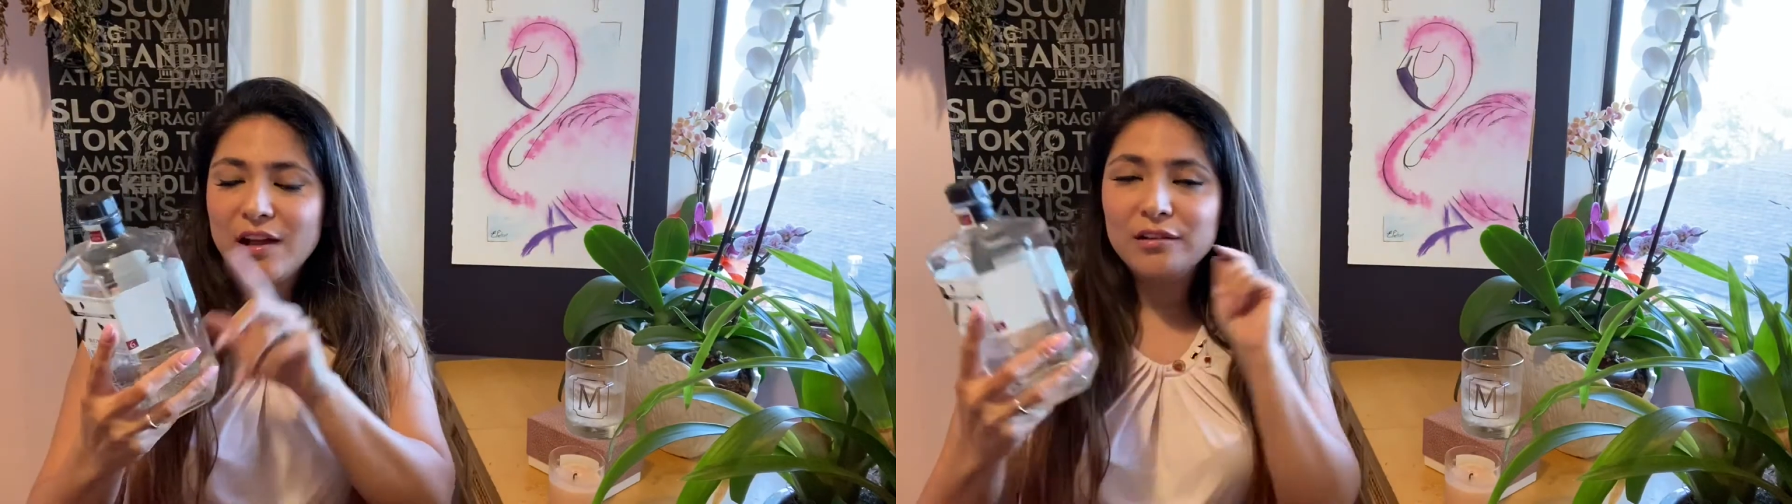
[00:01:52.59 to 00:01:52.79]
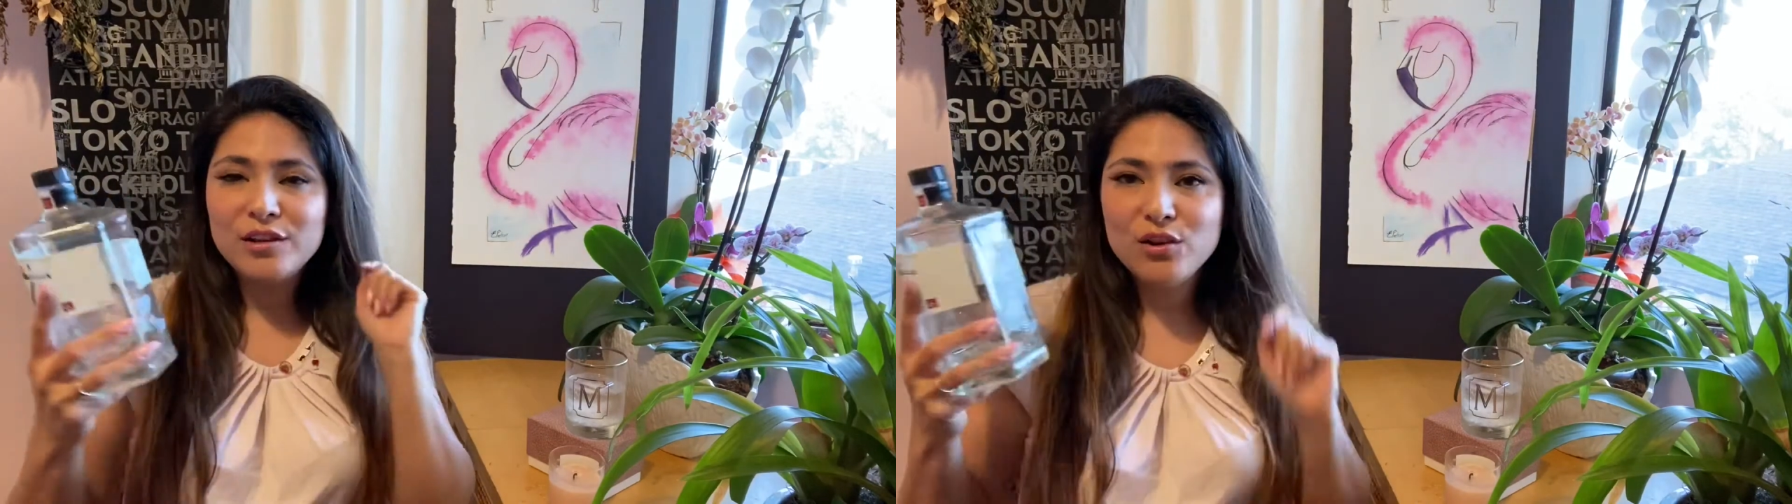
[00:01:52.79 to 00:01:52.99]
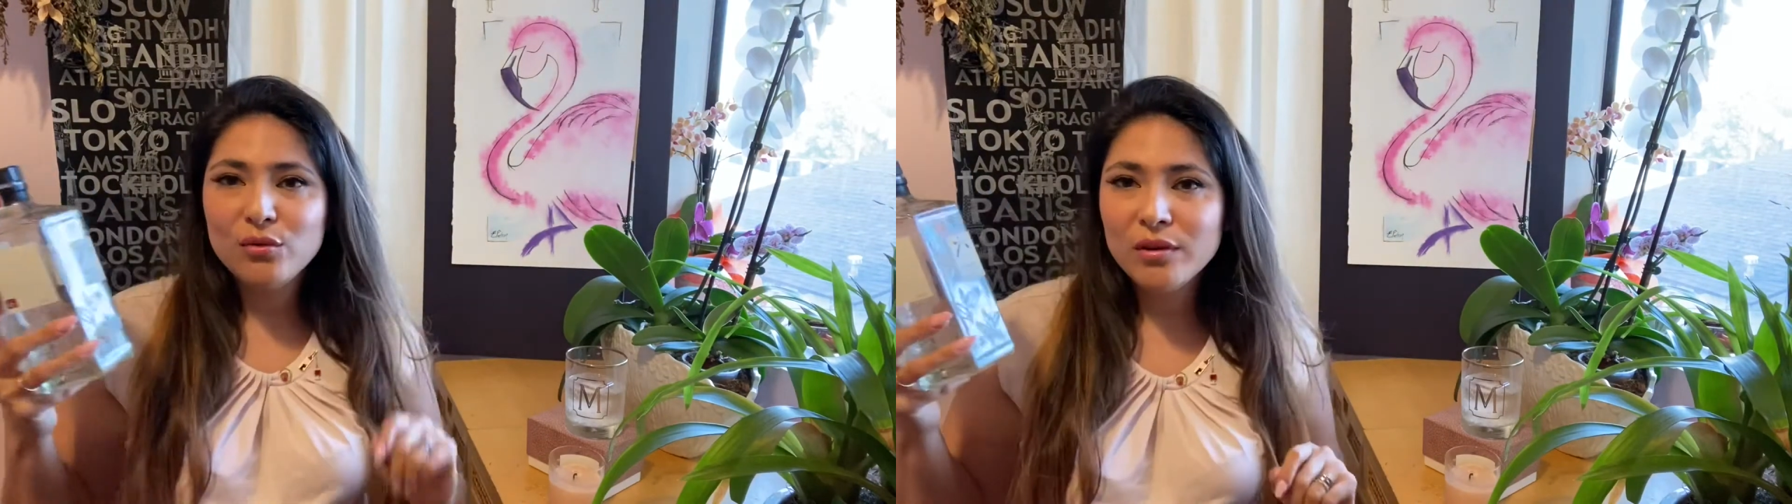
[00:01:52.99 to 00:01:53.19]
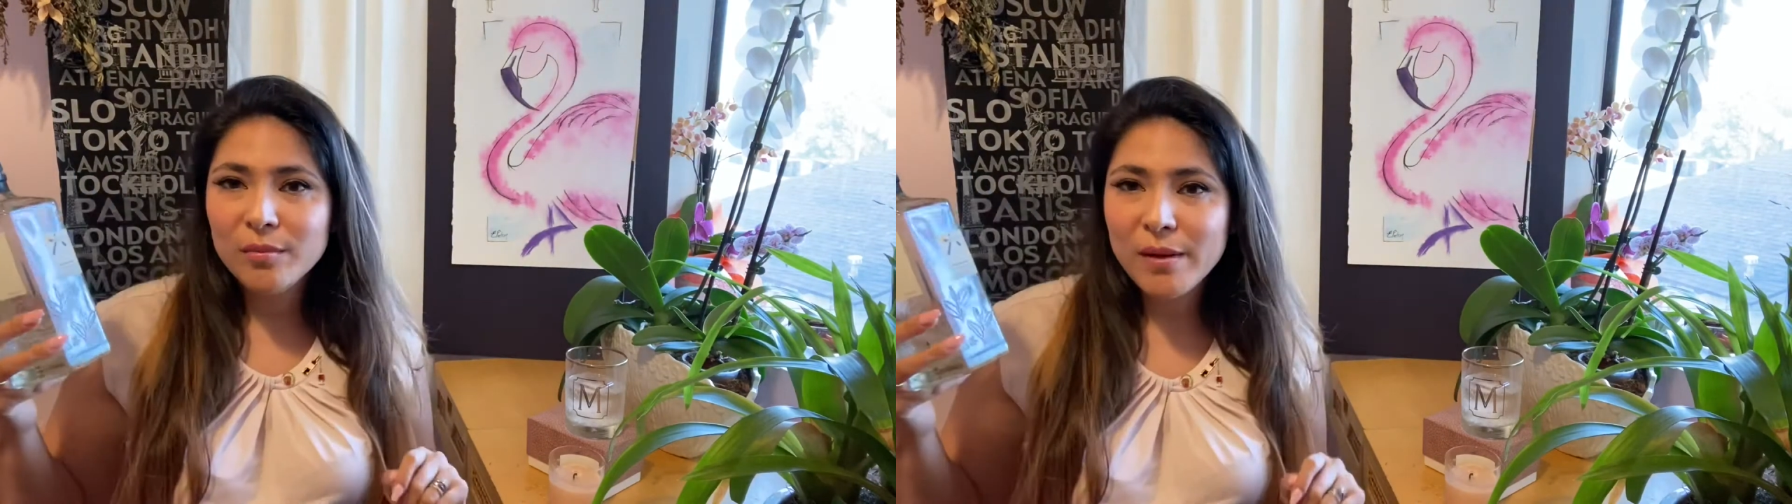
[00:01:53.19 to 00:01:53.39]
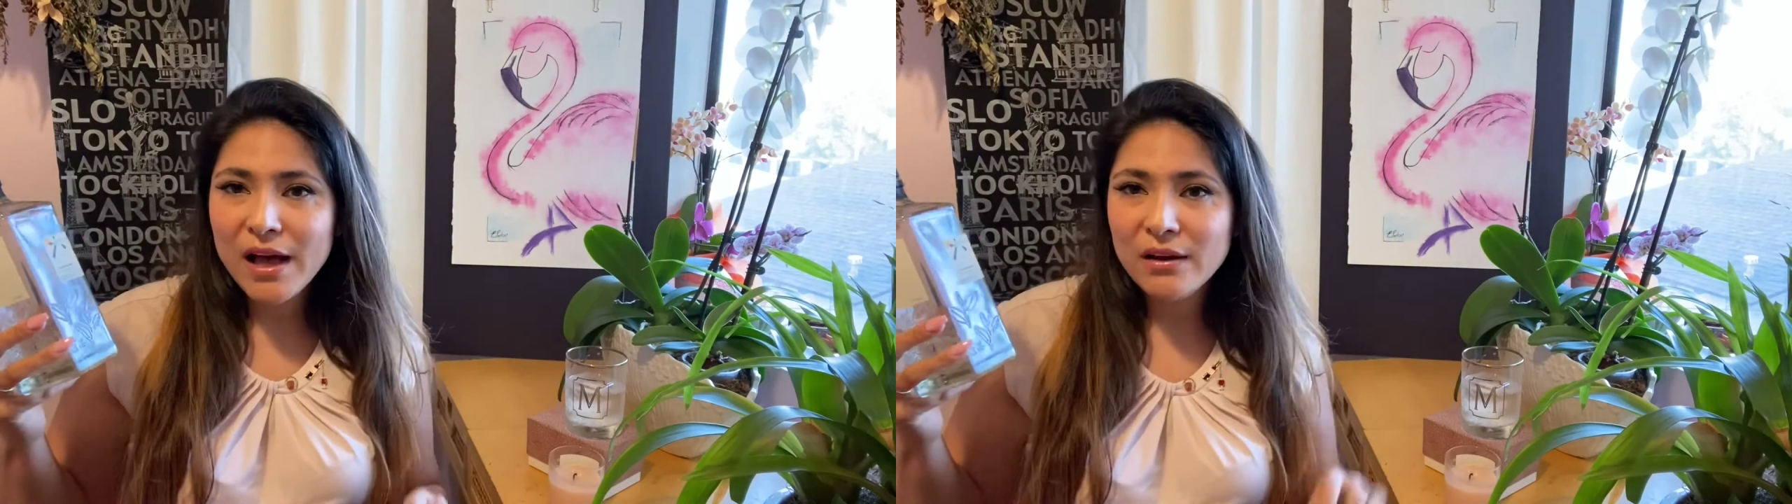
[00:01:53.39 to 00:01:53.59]
you
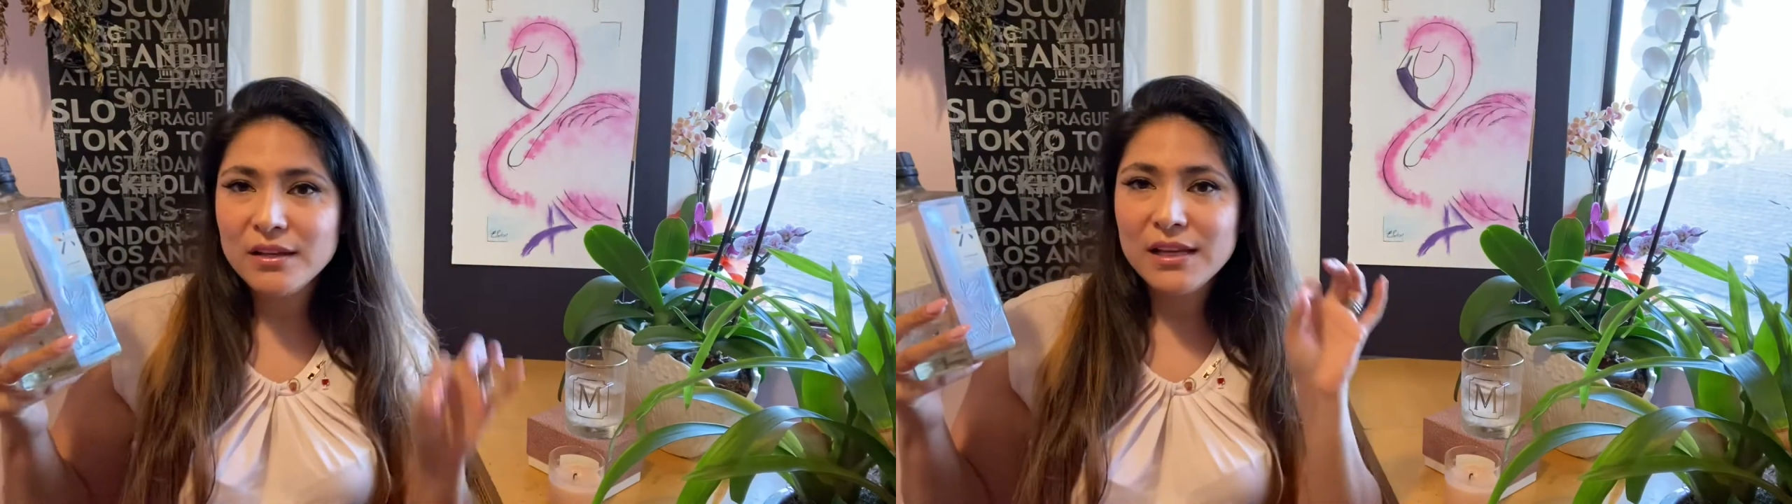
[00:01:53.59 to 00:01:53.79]
about